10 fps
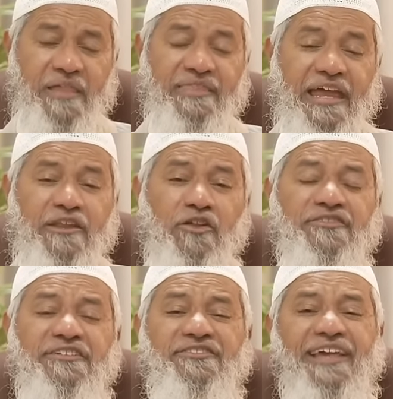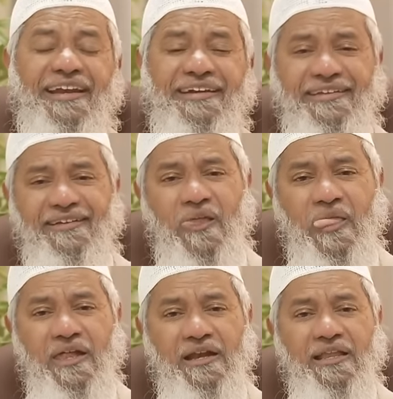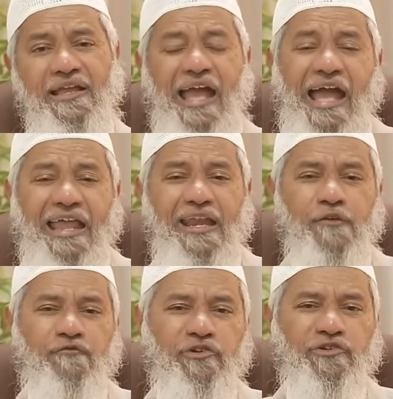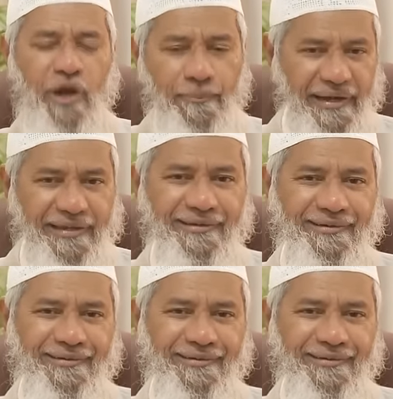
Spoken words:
that your sincerity. And if you stop it,